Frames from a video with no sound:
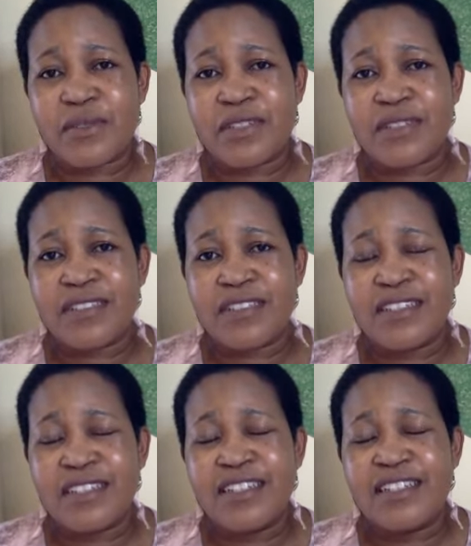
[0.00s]
world
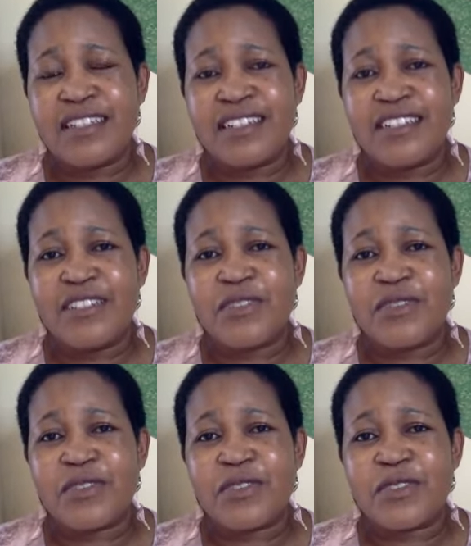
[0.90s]
and
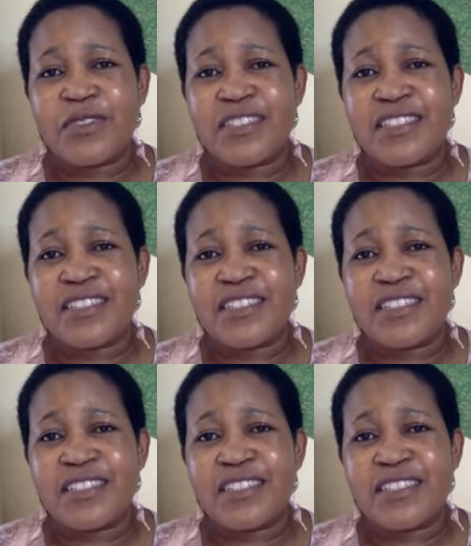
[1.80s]
you've got